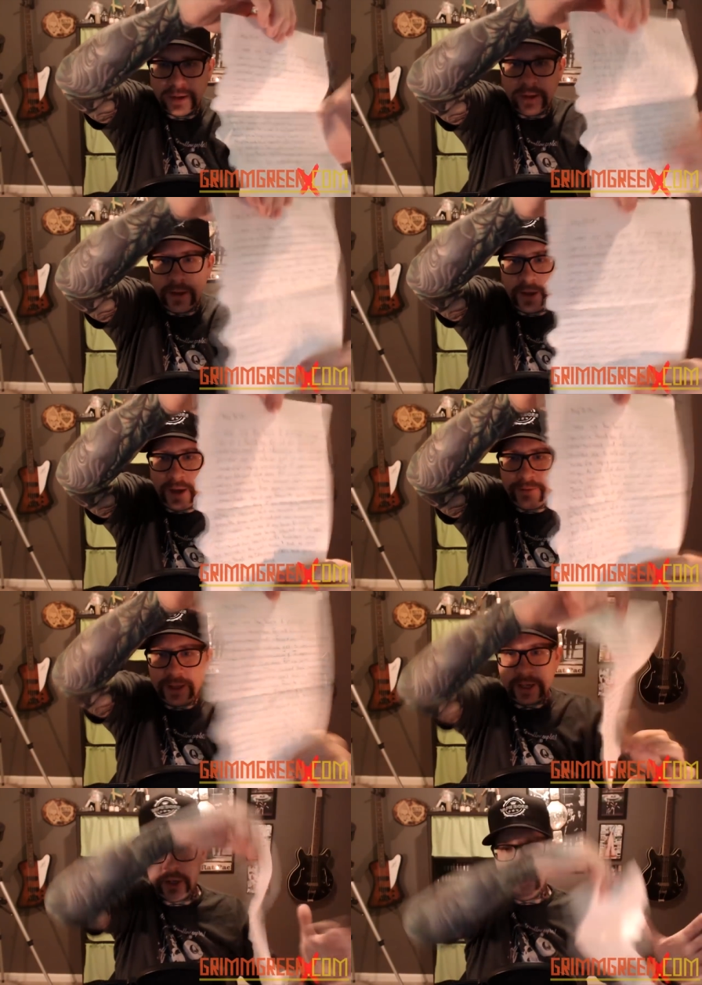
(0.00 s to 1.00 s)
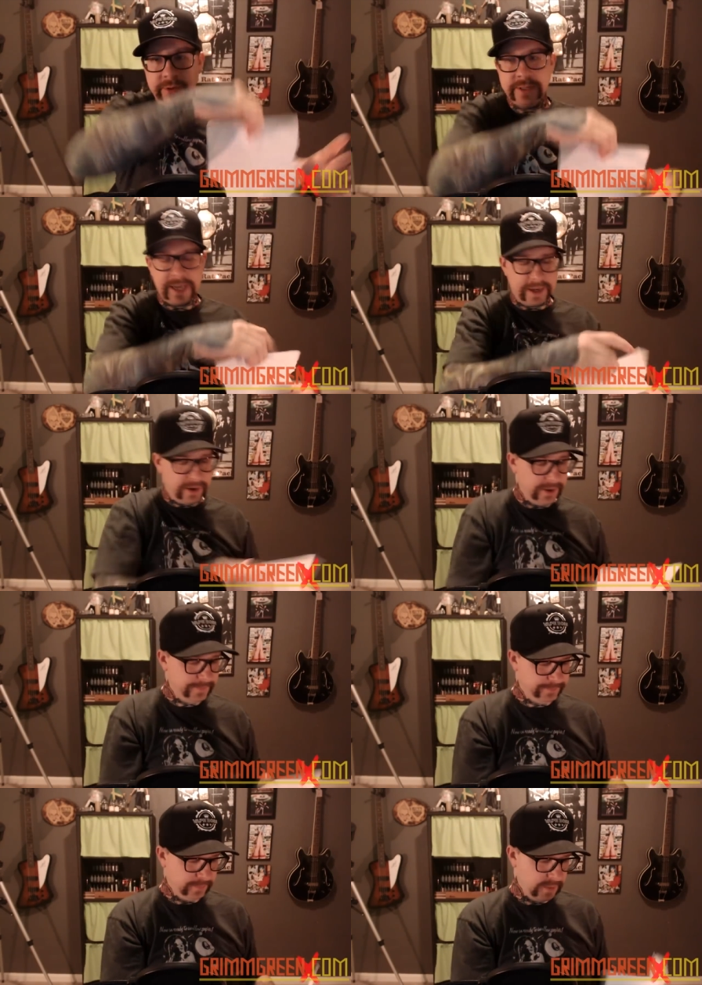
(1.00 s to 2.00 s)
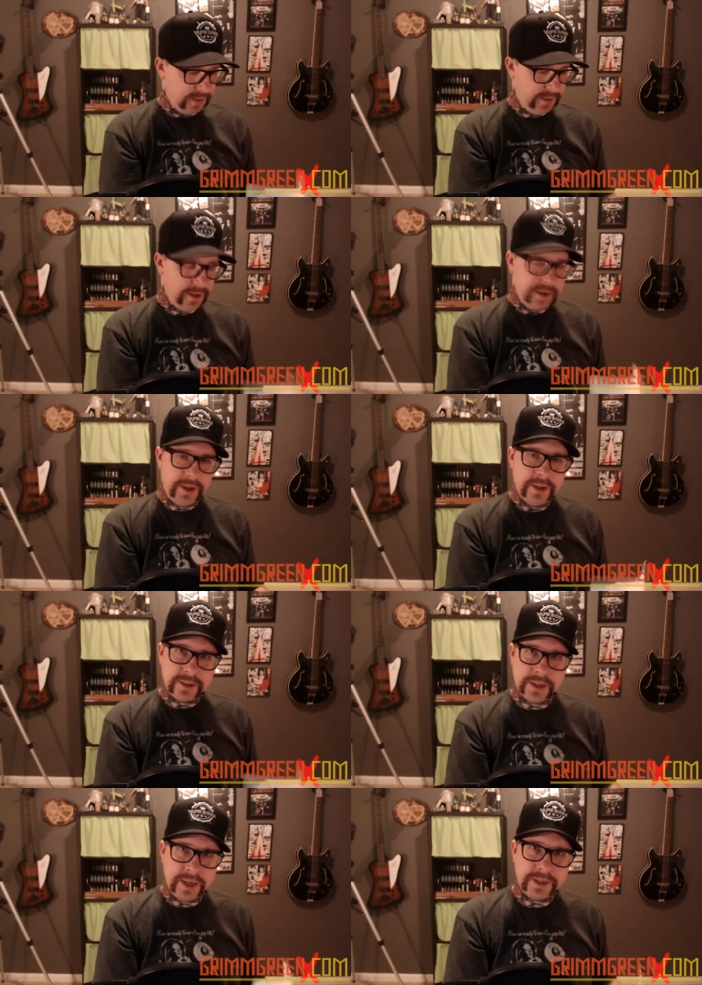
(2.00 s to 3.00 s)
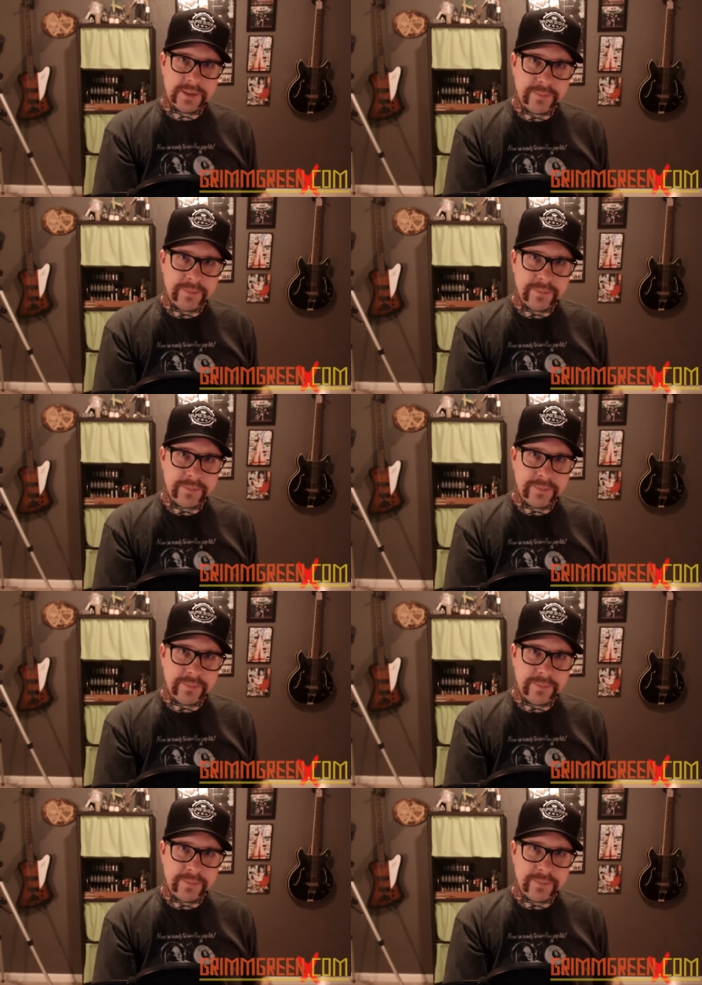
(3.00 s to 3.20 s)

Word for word: I feel like a news anchor tonight in